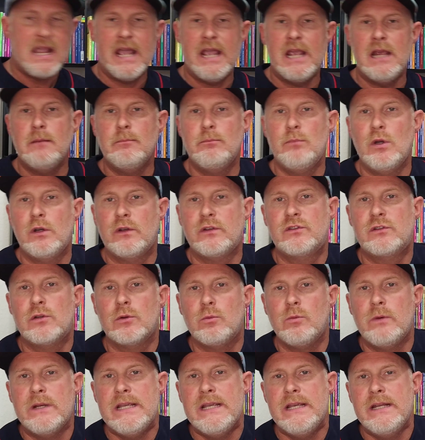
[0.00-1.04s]
8 books
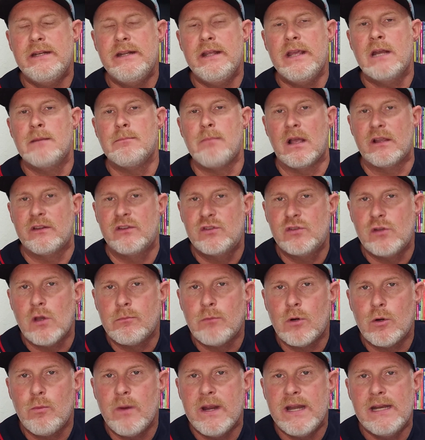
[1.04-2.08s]
to read in my
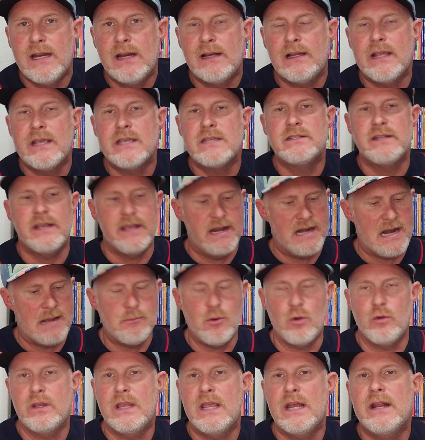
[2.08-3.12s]
summer reading list, and I'm
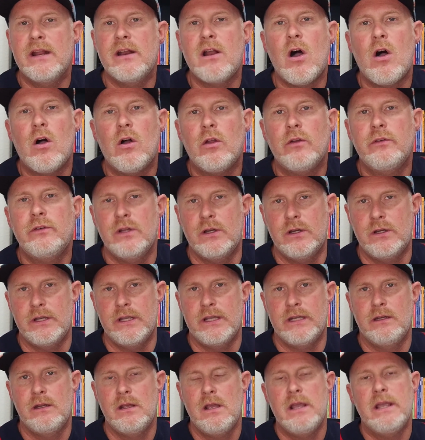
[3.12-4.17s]
going to get it all
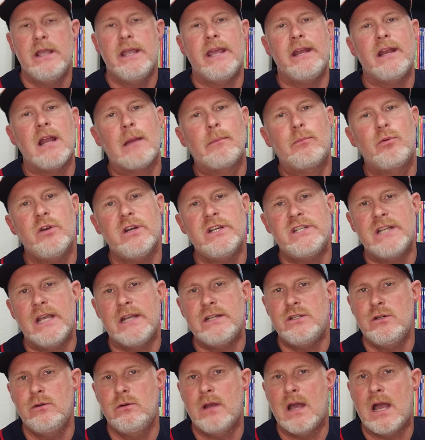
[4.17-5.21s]
done. And I
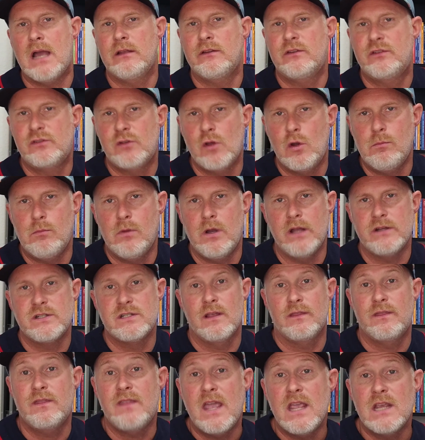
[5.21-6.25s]
appreciate you guys so
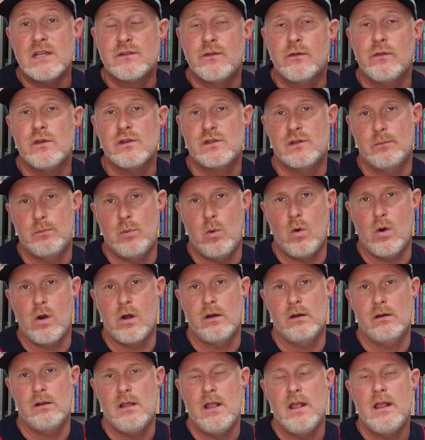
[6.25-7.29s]
much. Thanks for the
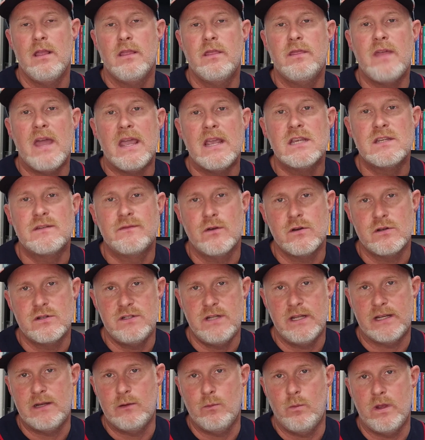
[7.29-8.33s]
support. Thanks for
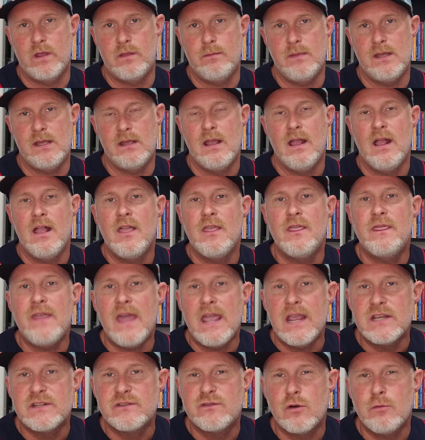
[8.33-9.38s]
sticking with me.
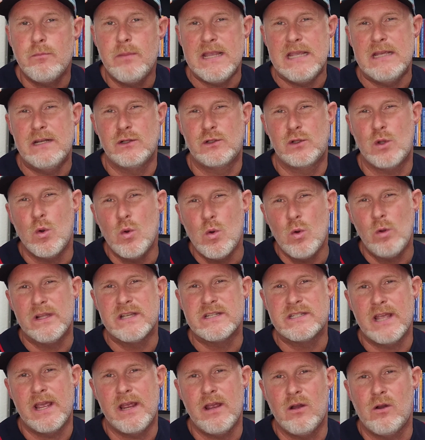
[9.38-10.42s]
Thanks for being cool
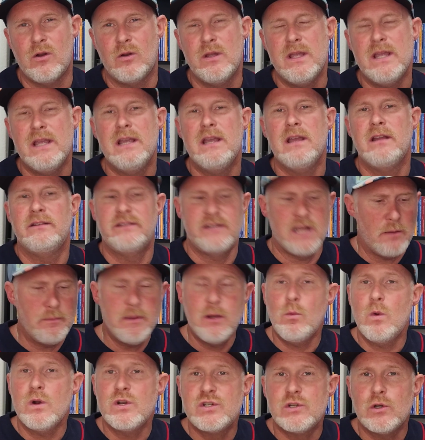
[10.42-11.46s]
as hell. Tell
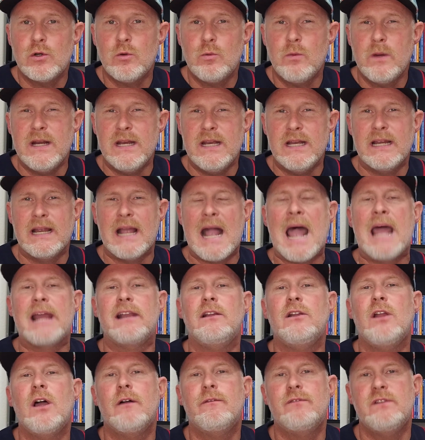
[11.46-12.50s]
me what you're reading.
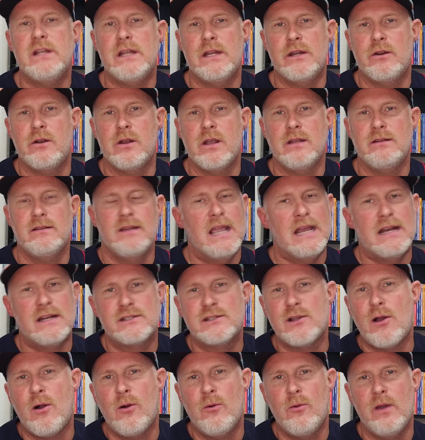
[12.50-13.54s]
I'd love to hear it. And
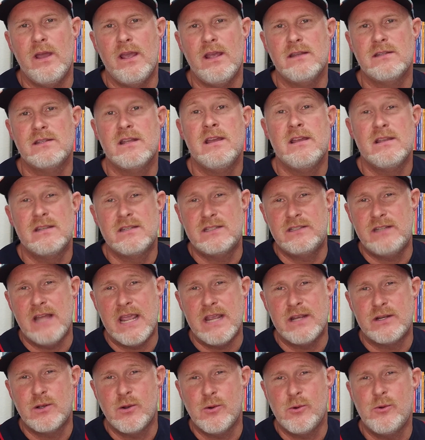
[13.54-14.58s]
as always,
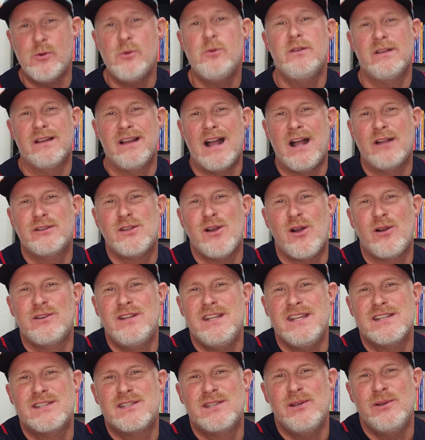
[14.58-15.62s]
stay cool. I'll talk
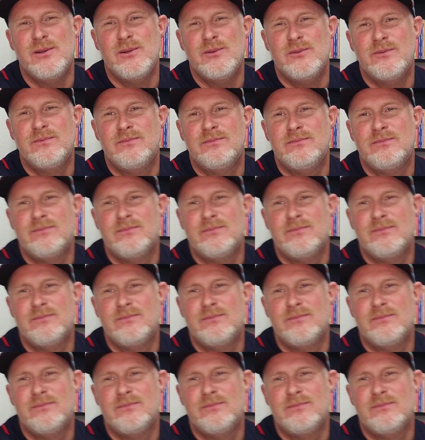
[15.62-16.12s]
to you soon.